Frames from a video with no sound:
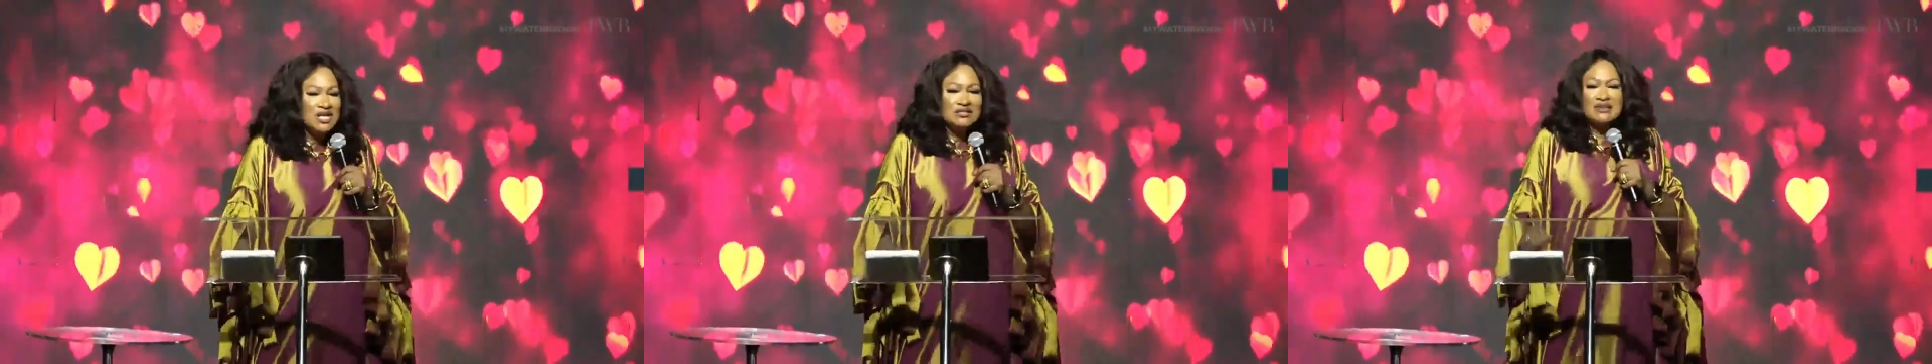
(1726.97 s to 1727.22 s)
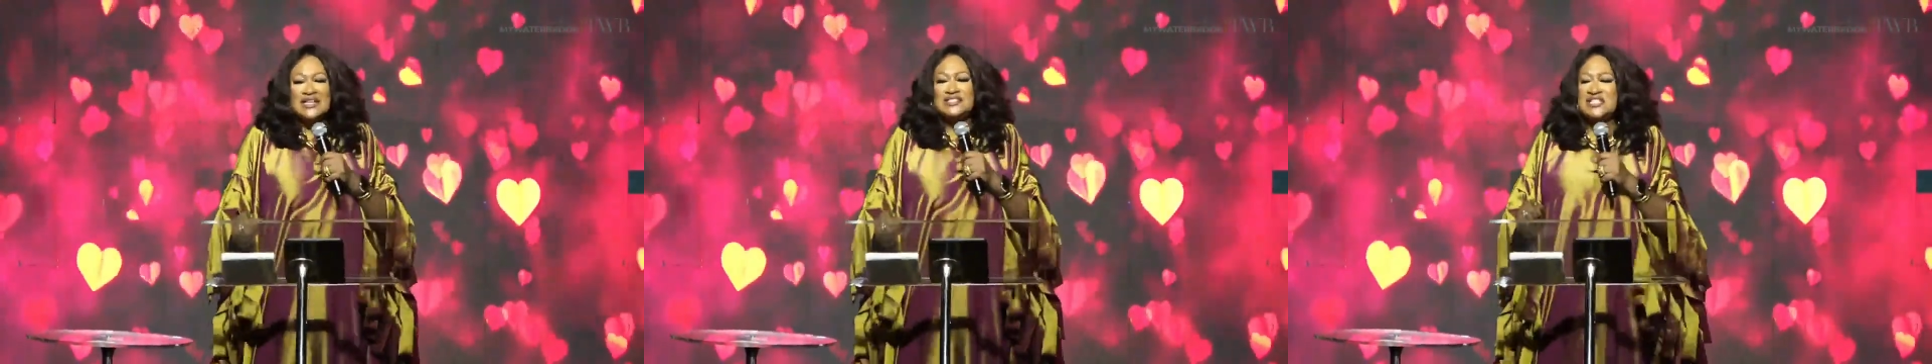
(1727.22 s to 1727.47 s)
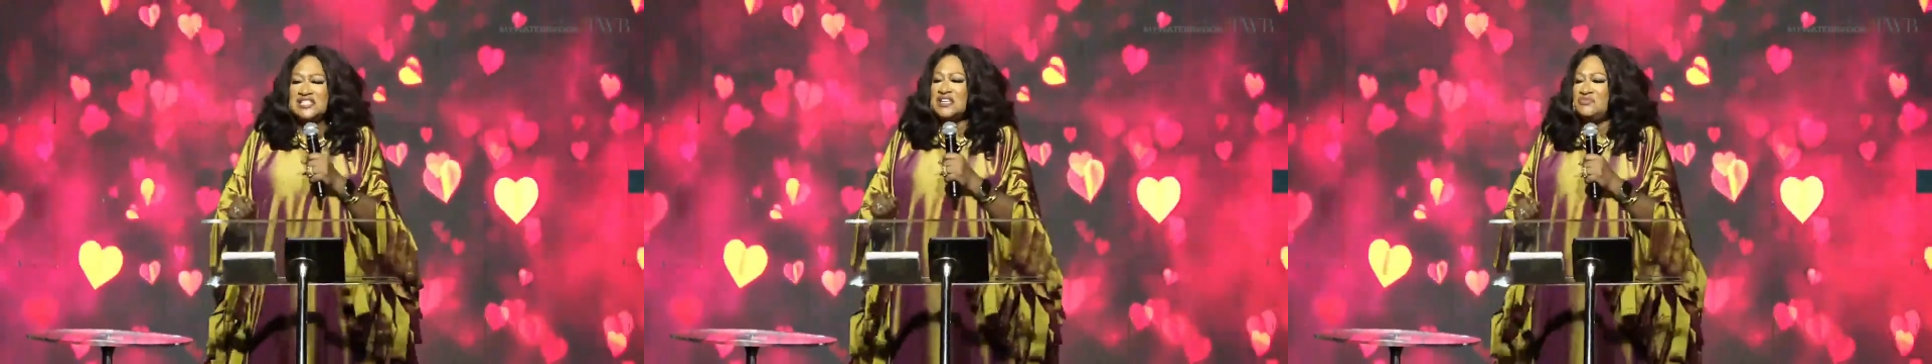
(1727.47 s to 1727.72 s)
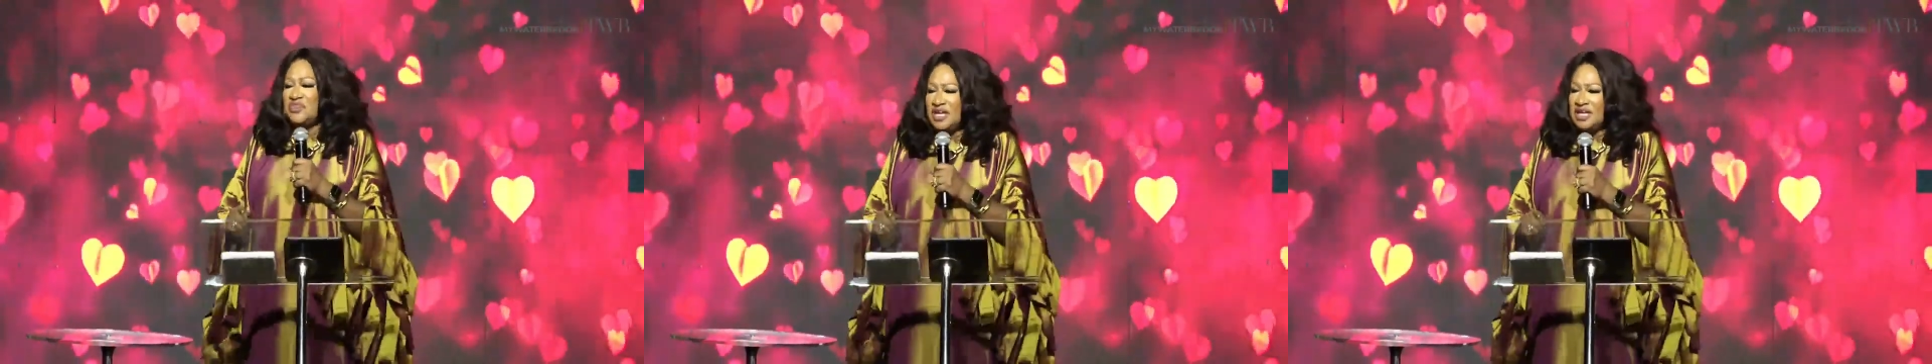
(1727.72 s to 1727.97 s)
not to
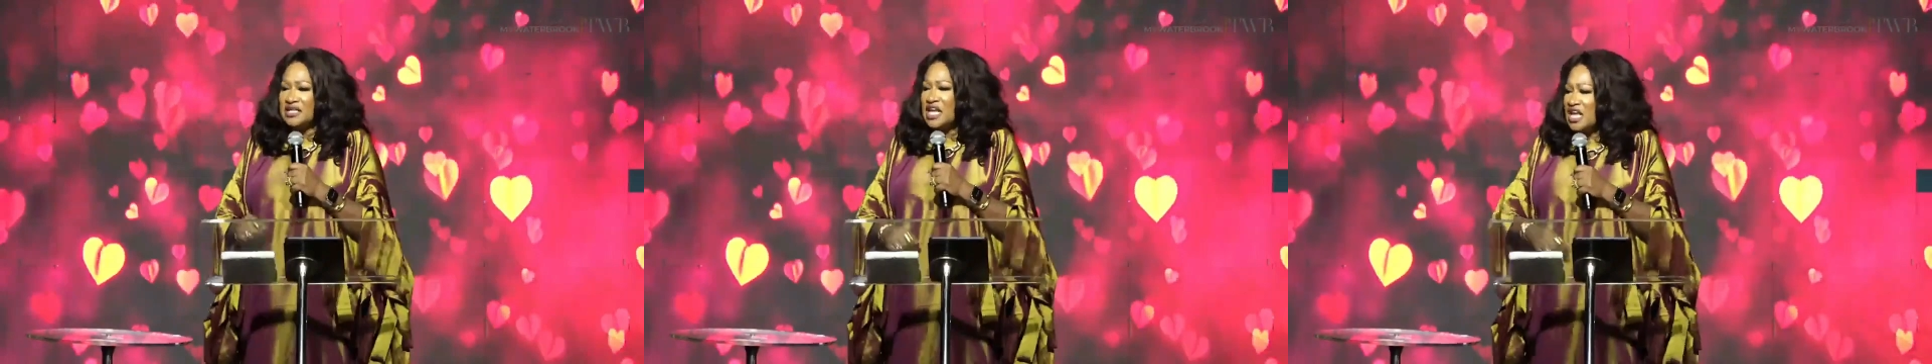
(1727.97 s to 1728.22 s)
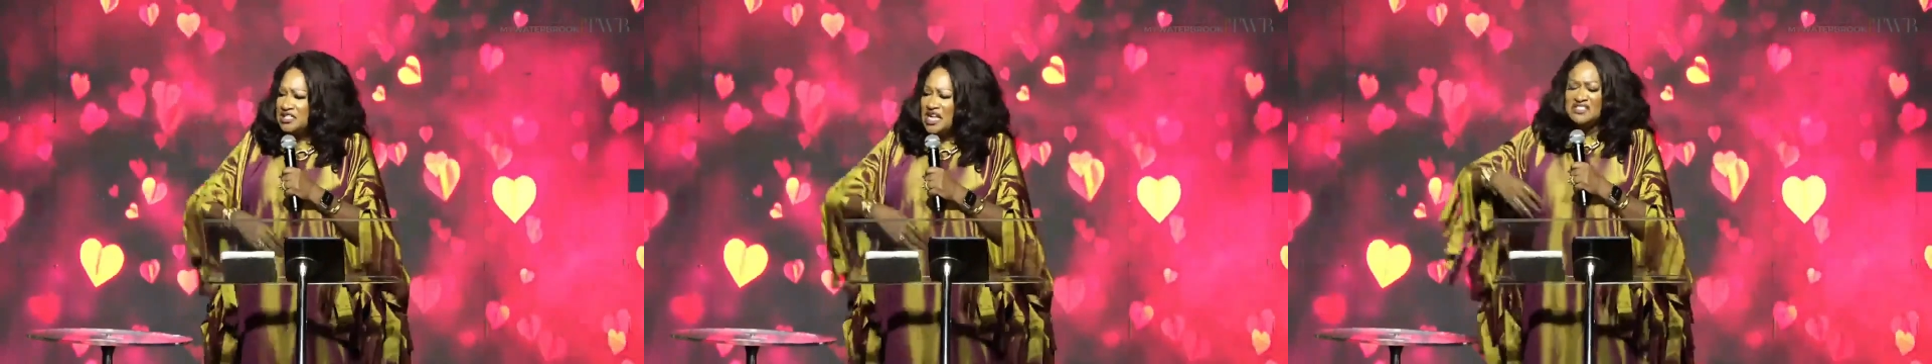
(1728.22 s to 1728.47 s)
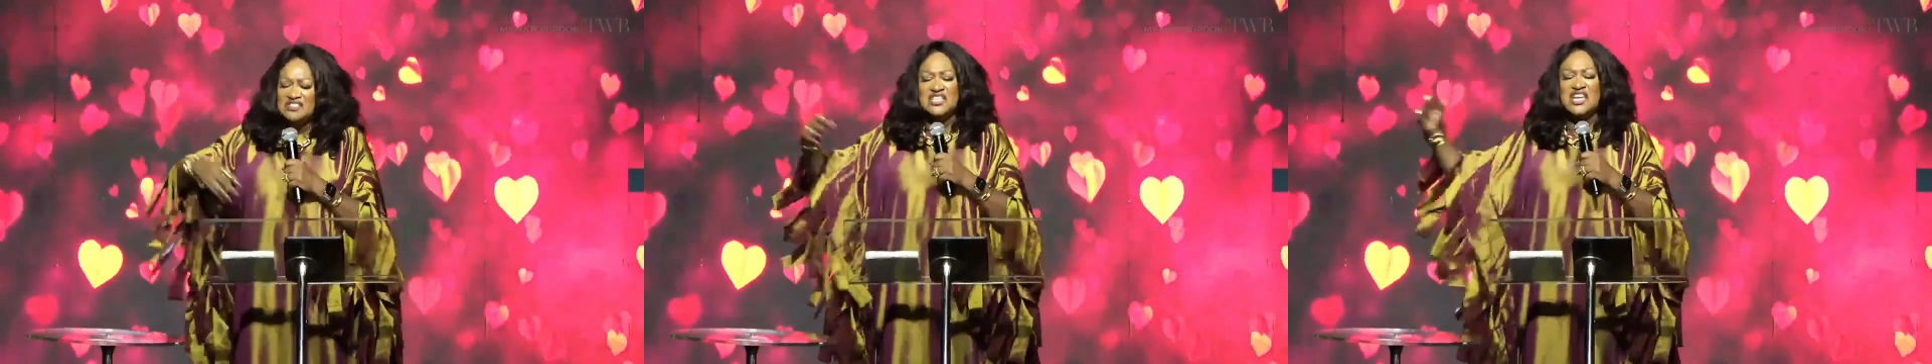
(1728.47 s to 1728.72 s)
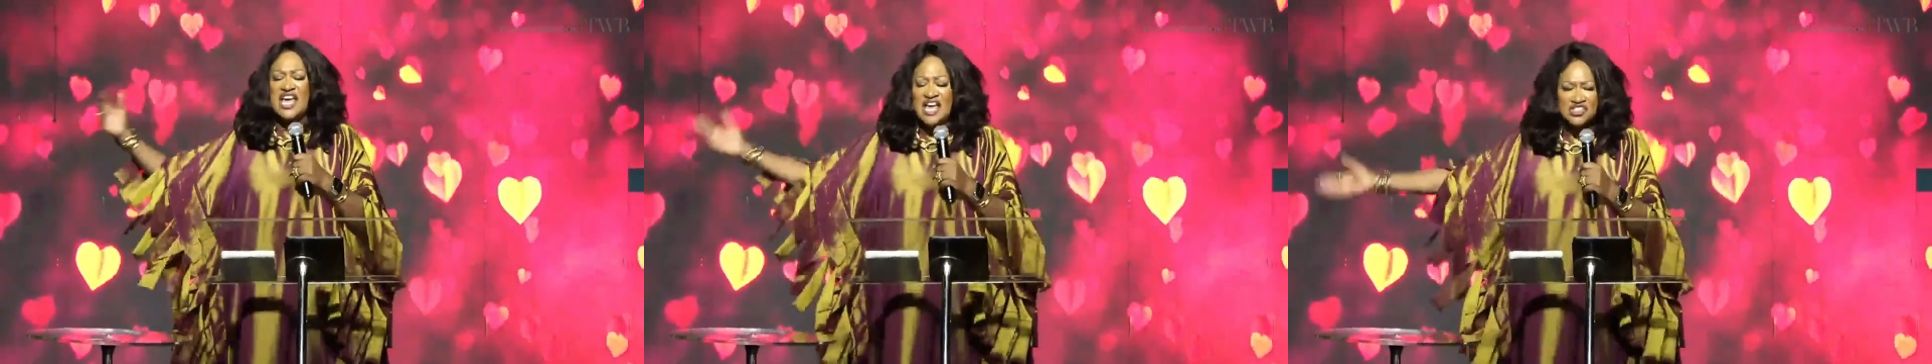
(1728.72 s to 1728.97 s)
give in, not to
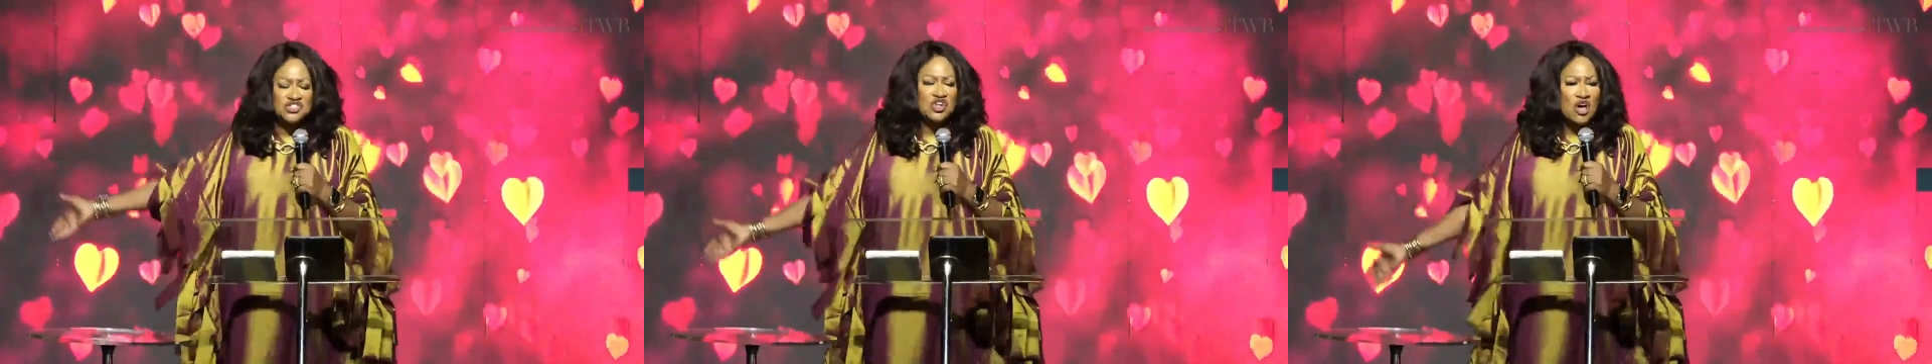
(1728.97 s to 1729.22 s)
cast